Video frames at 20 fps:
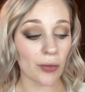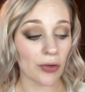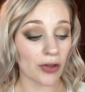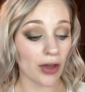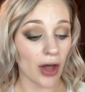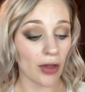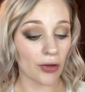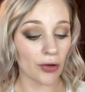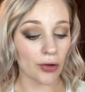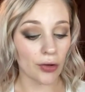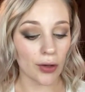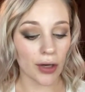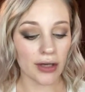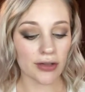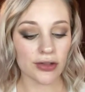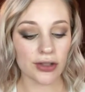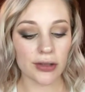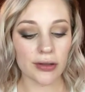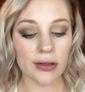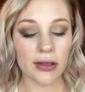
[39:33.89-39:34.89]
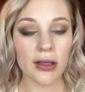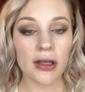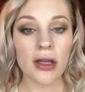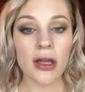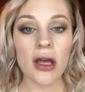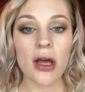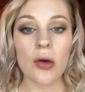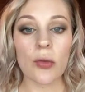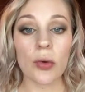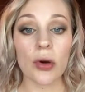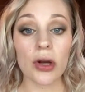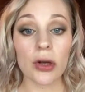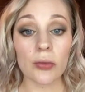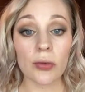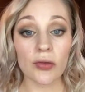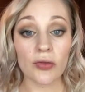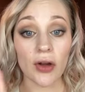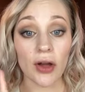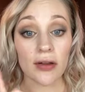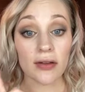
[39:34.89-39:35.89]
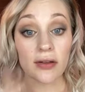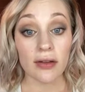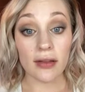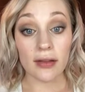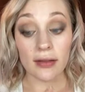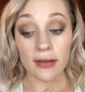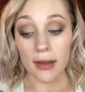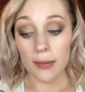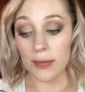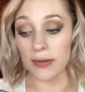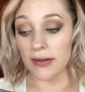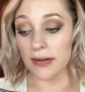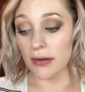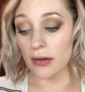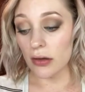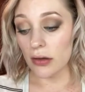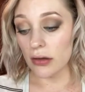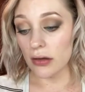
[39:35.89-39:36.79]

with color correction. We're going to move on to the lips.